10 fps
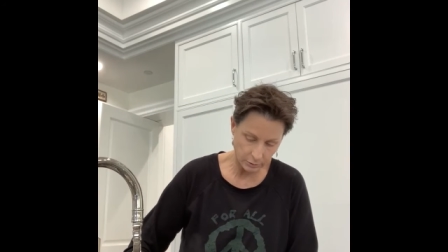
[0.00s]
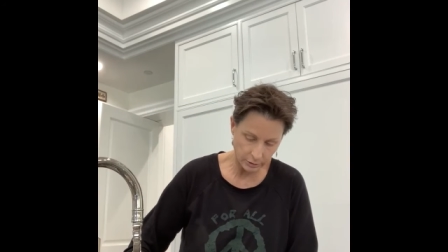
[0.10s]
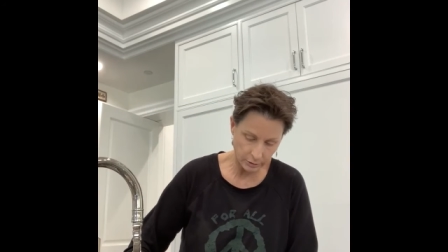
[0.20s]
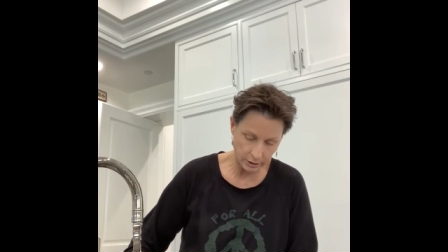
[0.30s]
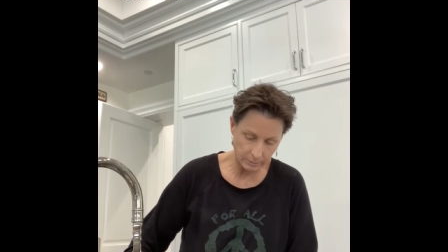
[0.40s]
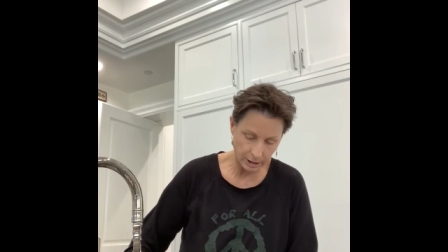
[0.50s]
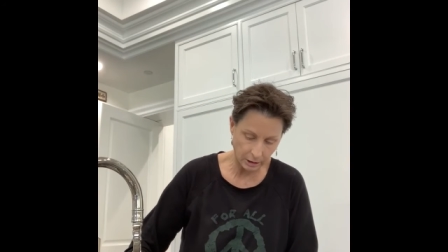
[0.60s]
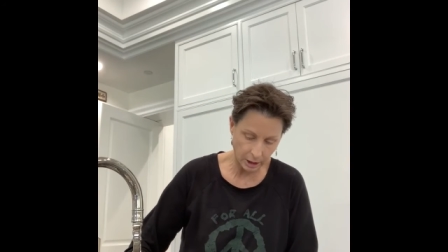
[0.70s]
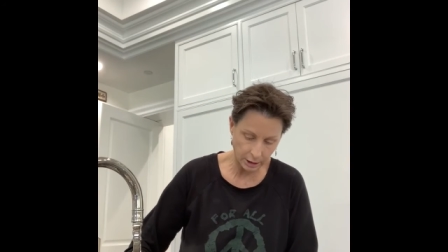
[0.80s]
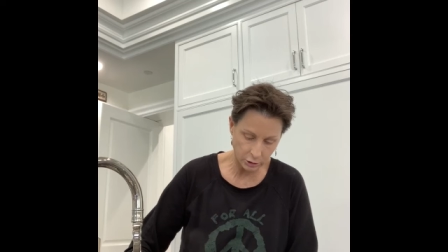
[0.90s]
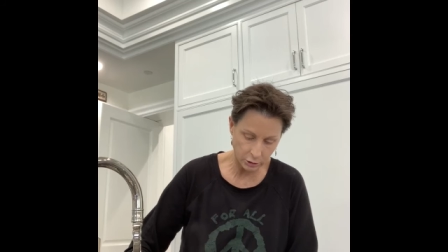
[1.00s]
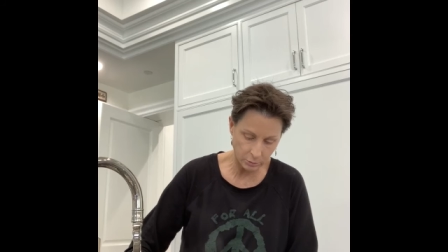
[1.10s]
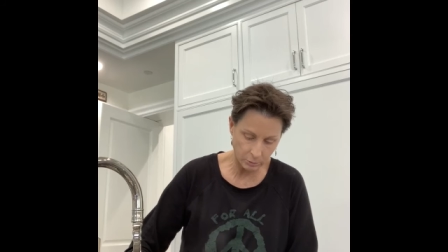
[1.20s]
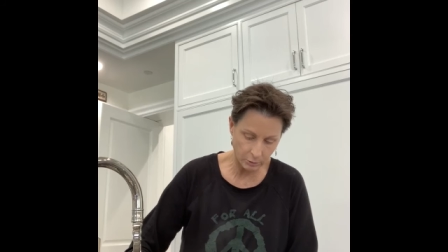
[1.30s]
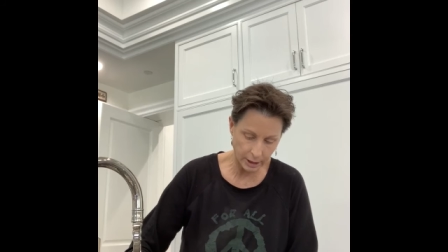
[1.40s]
There's going to be a lot of
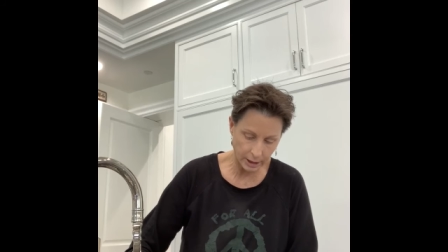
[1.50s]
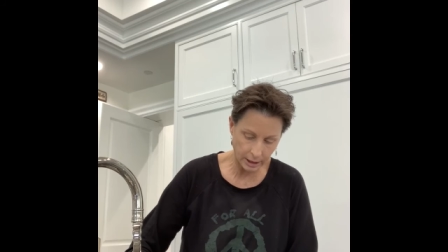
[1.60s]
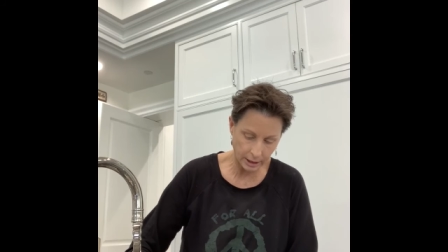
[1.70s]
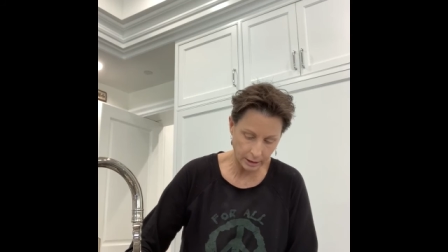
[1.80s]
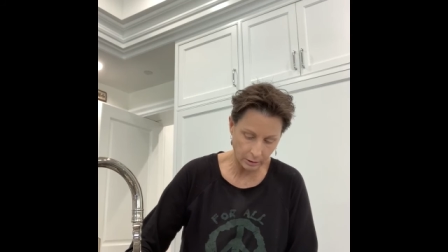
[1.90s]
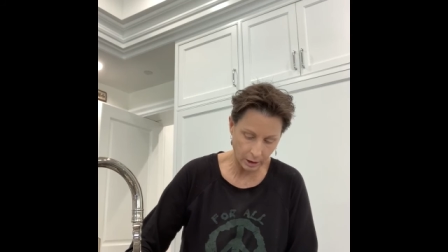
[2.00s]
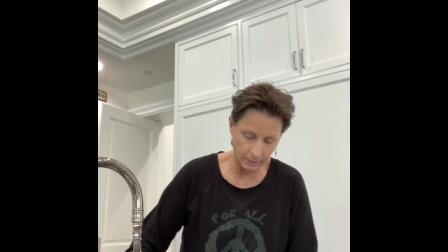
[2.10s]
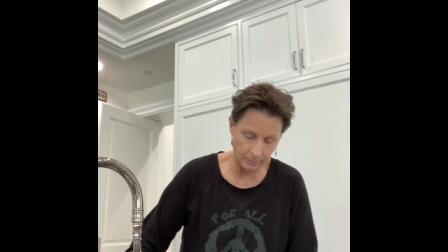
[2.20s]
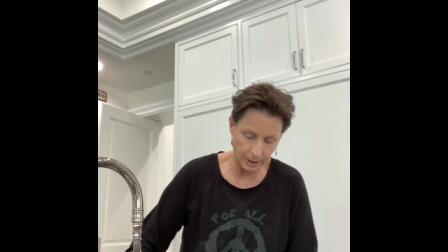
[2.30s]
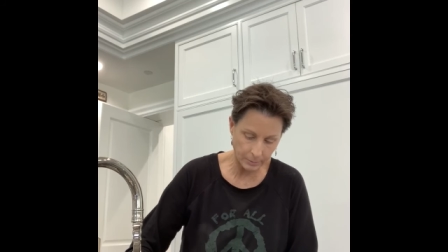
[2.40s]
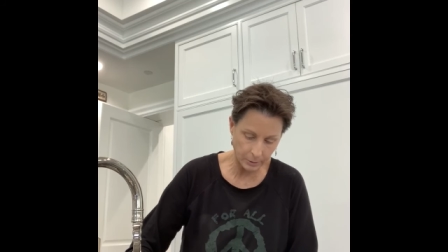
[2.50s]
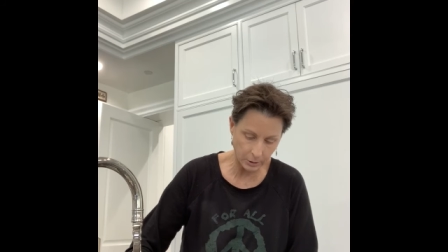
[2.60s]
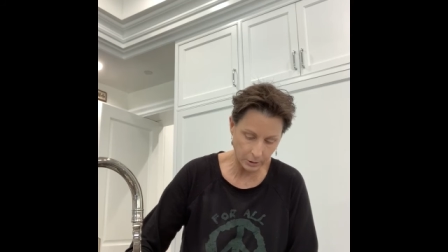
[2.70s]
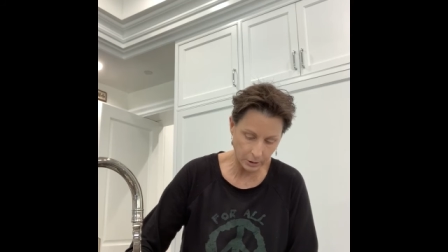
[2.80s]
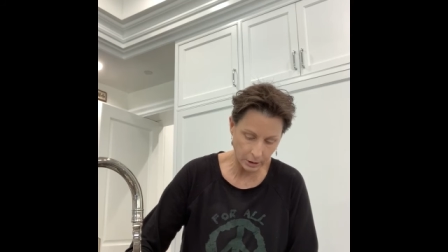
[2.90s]
turmeric and a lot of
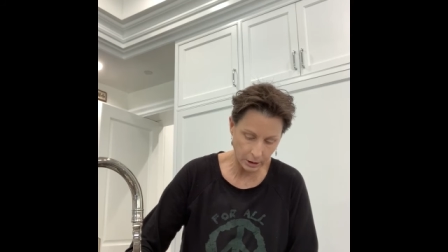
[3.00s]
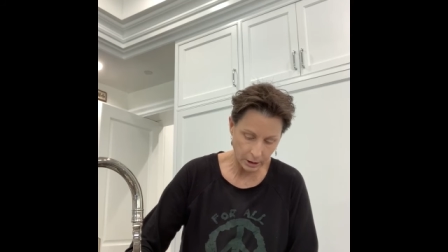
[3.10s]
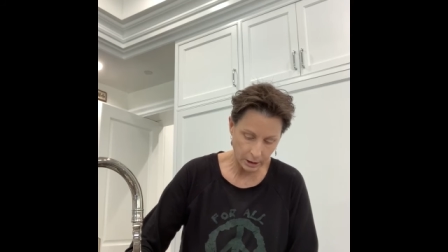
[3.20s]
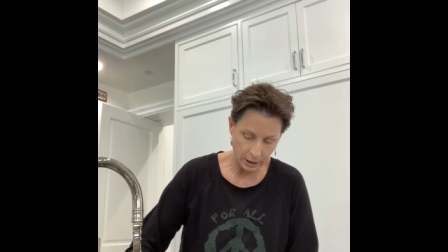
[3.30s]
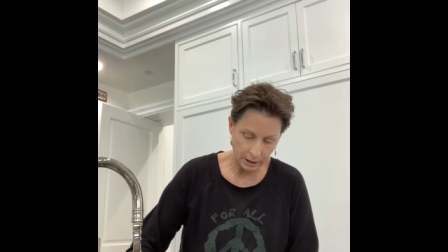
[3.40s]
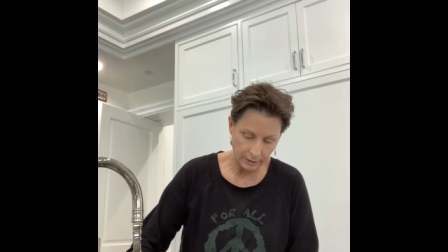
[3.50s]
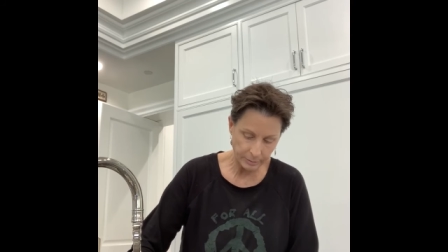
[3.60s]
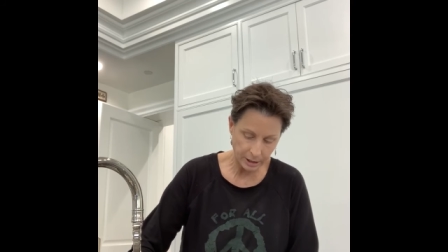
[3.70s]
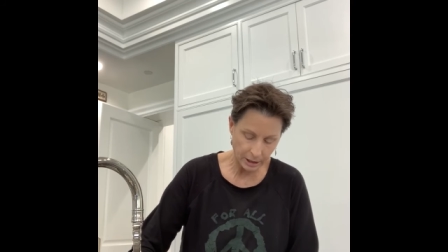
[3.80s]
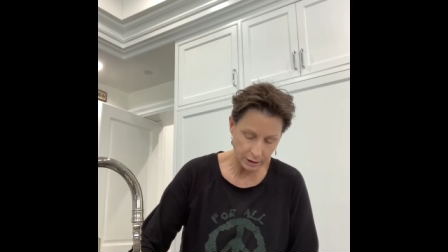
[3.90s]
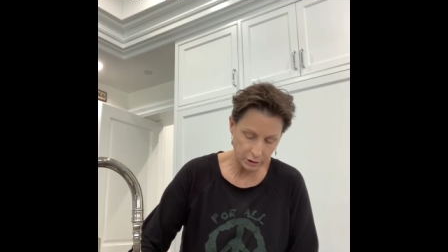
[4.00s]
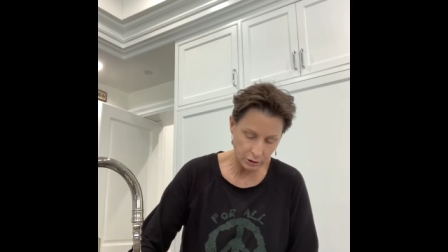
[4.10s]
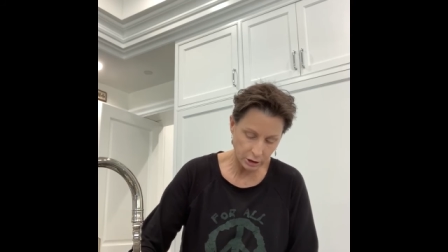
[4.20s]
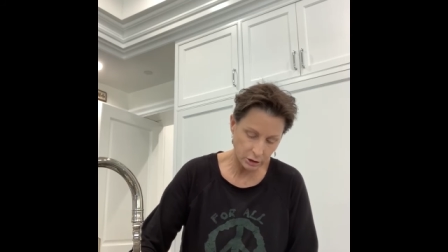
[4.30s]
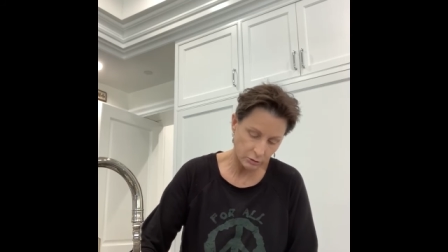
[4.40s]
pepper left behind, and you
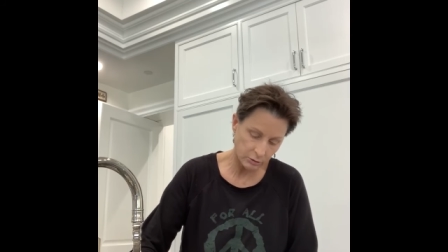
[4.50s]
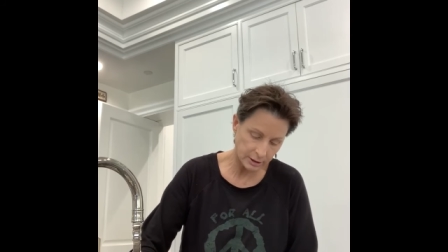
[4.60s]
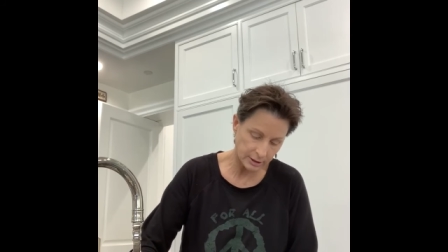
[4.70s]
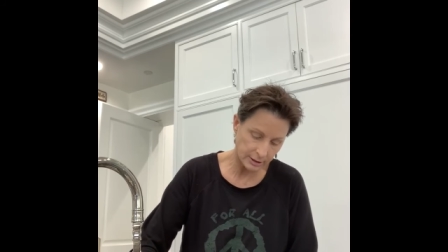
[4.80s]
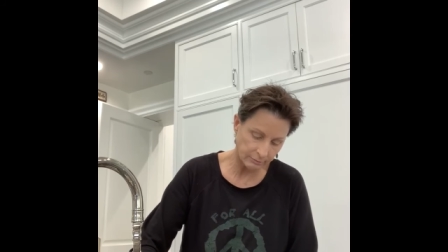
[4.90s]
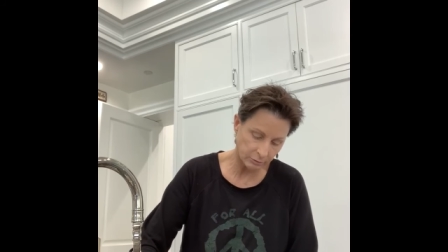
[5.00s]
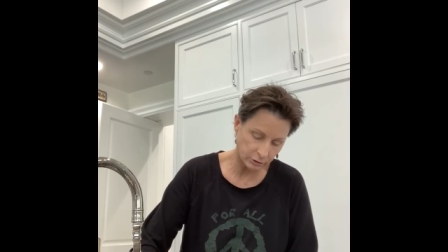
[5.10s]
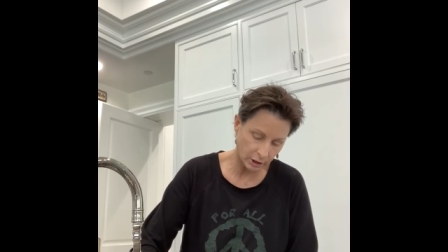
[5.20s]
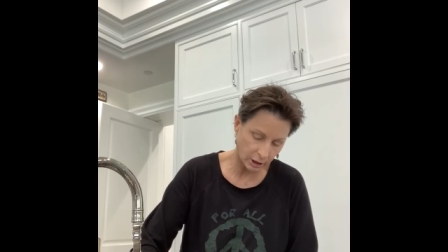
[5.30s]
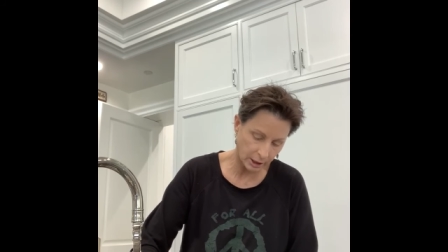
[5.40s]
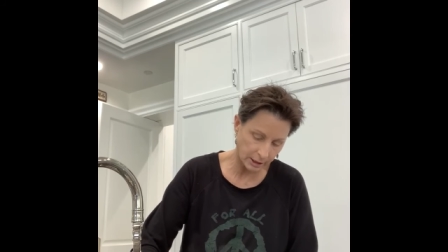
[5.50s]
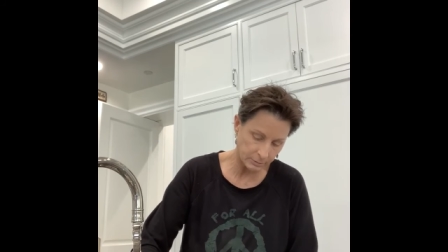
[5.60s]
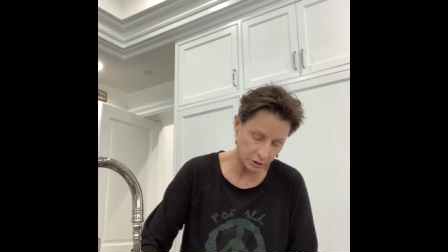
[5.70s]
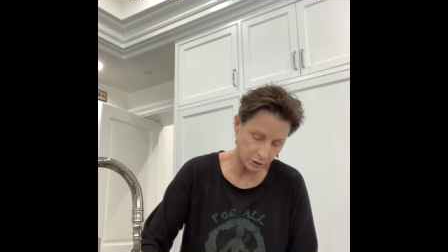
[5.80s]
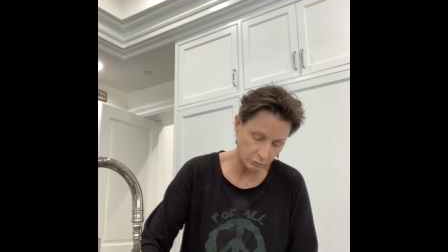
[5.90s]
can do this several
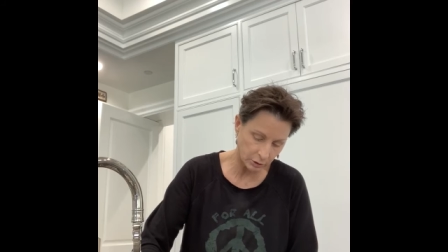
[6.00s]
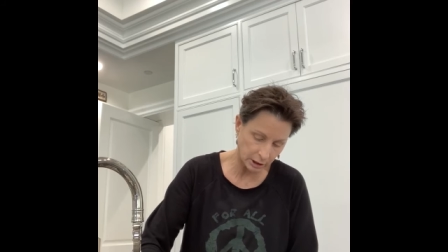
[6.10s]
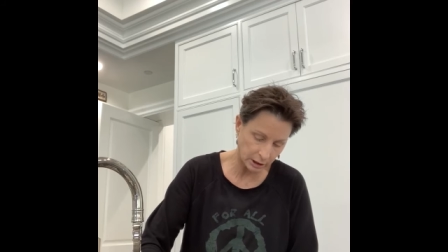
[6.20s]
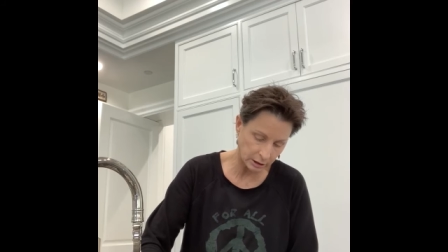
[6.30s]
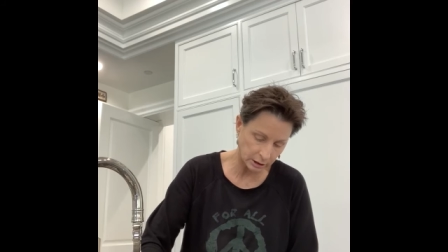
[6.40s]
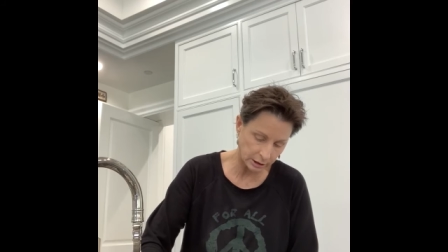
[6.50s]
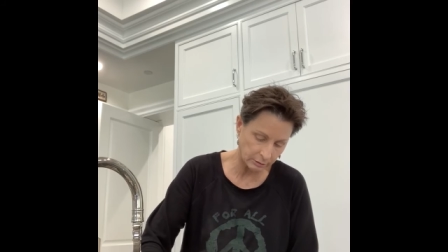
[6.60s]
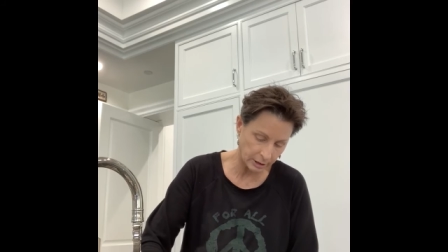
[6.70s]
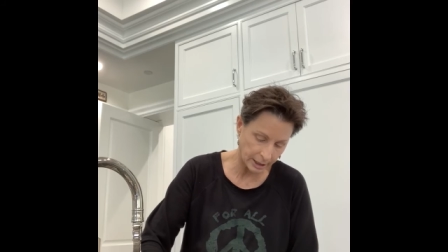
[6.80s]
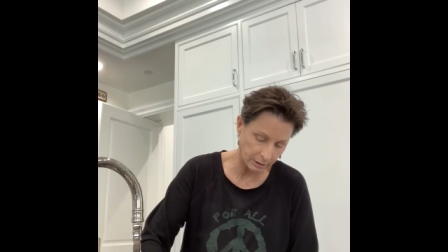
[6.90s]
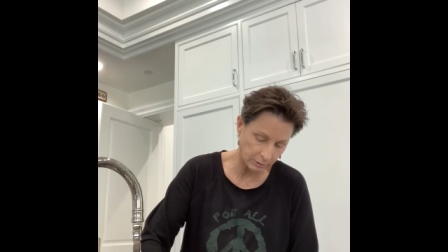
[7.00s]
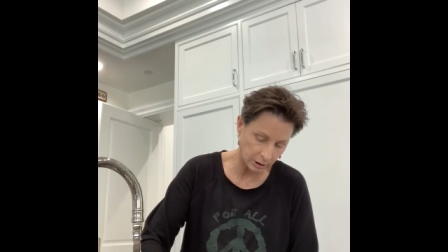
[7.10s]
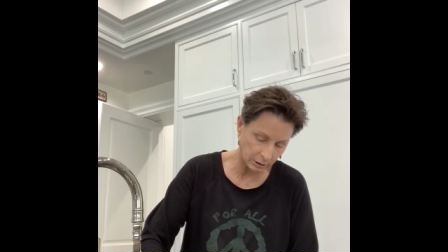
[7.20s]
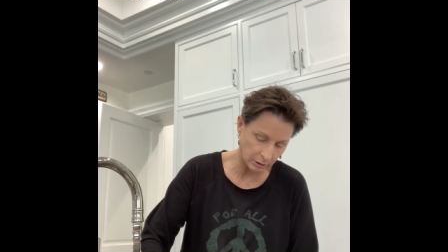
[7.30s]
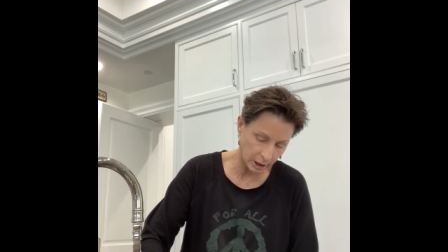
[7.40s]
times to really clear out
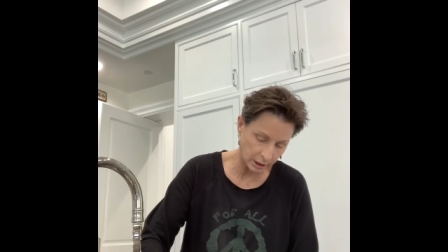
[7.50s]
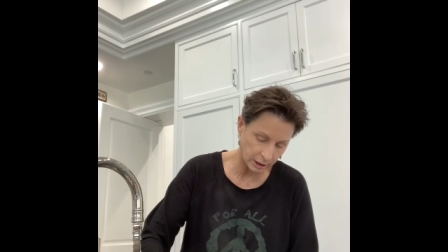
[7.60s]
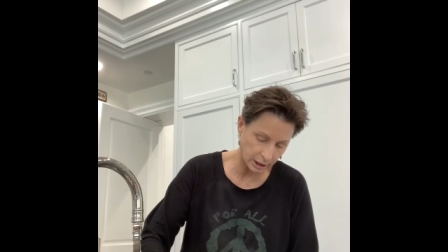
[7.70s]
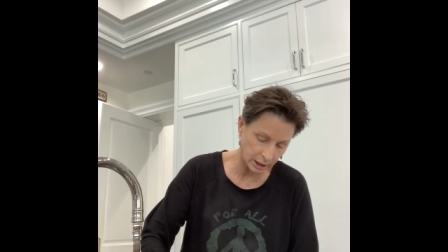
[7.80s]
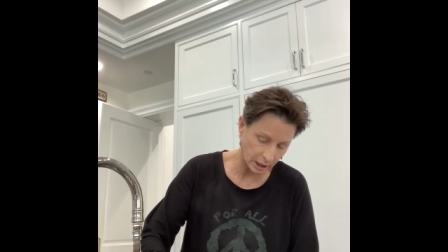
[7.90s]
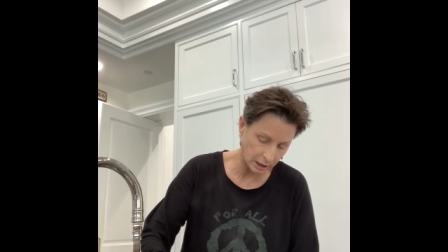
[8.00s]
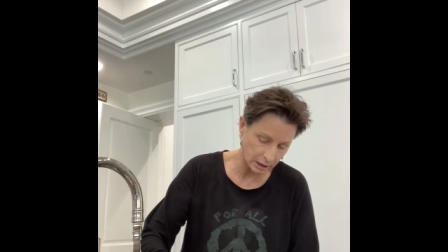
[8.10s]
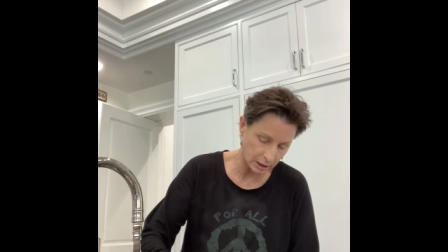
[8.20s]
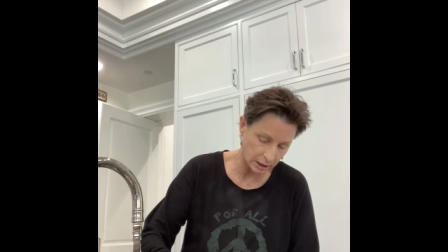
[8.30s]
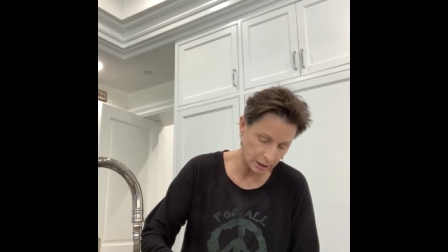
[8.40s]
a lot of the gunk.